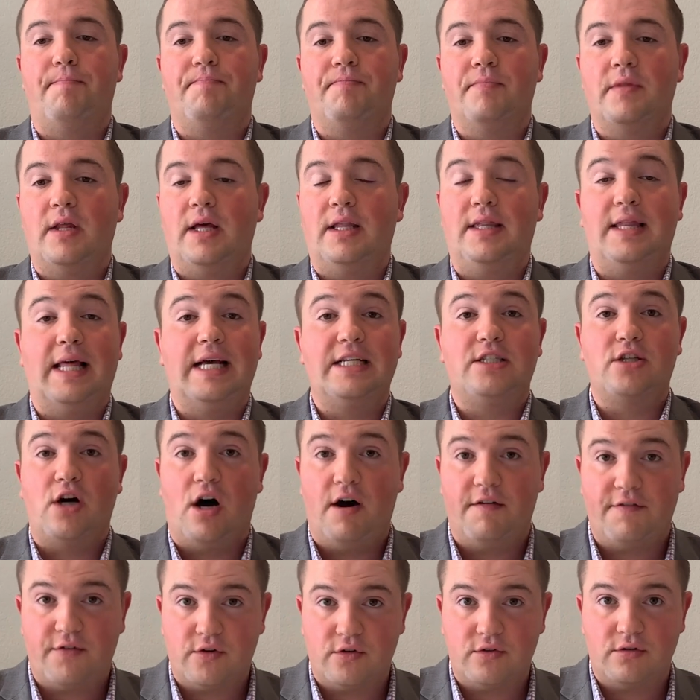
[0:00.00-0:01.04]
less
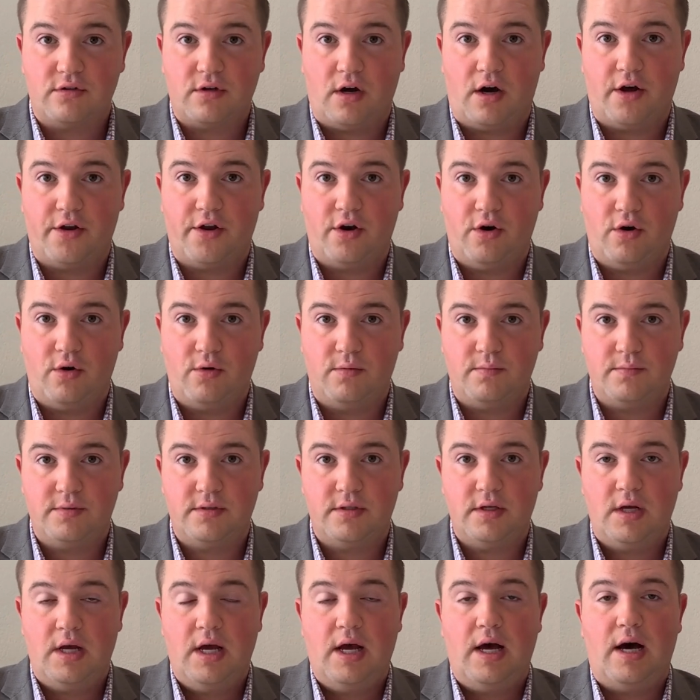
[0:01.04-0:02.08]
offers on homes,
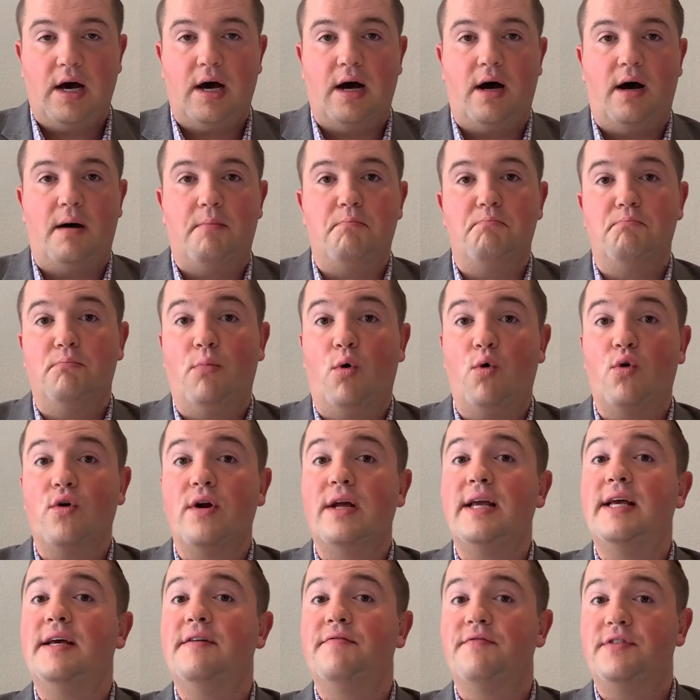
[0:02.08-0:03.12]

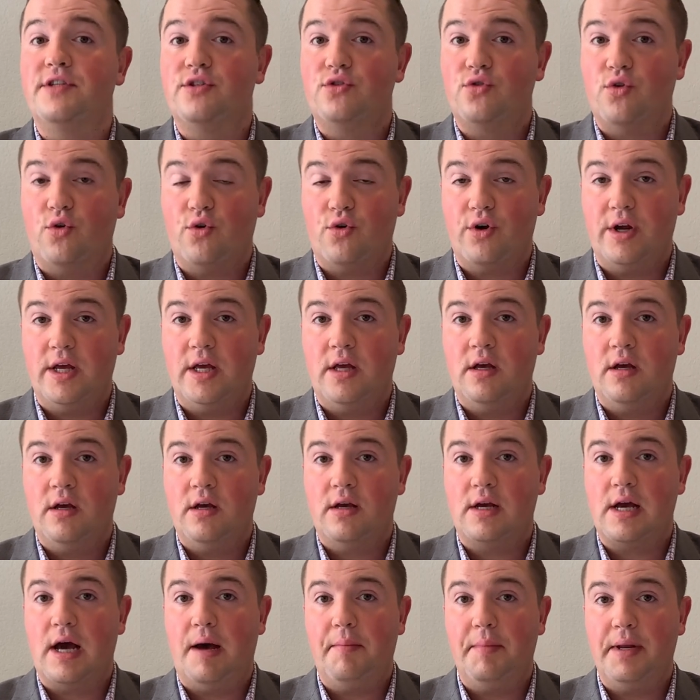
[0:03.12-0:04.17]
more inventory
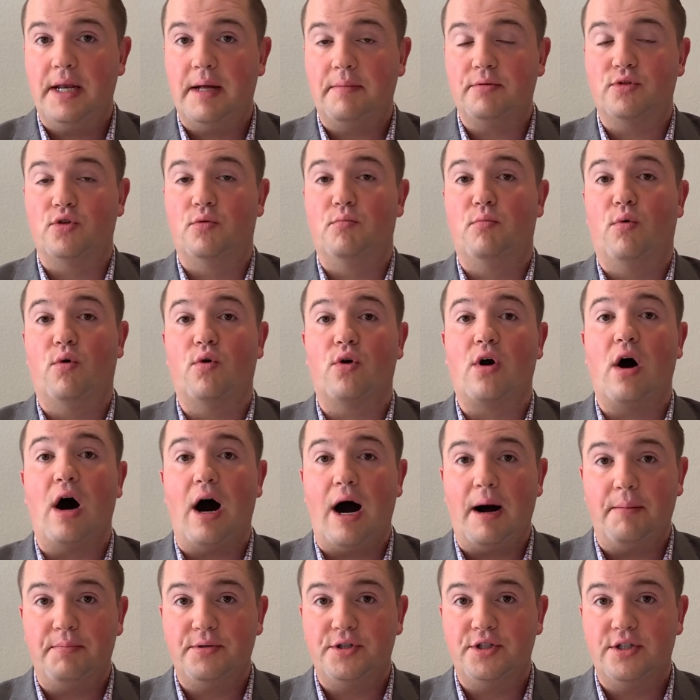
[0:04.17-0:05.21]
coming up, so more
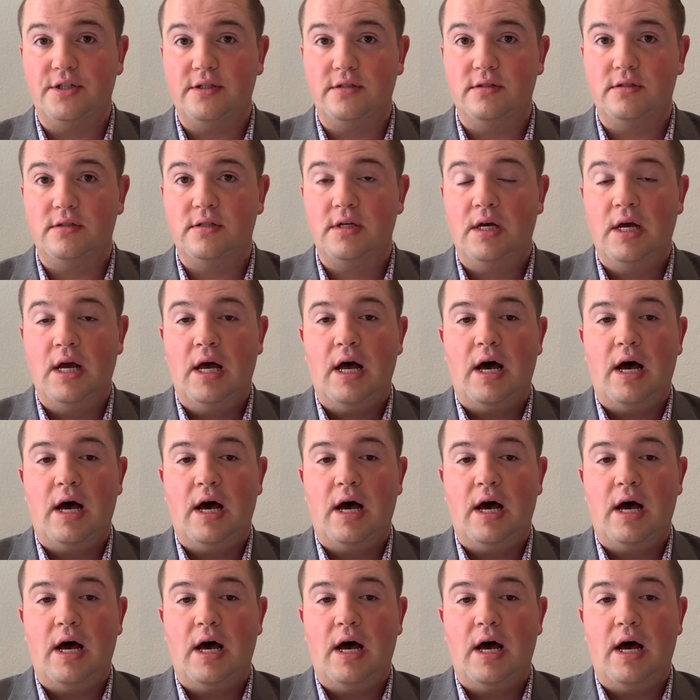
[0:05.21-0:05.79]
options,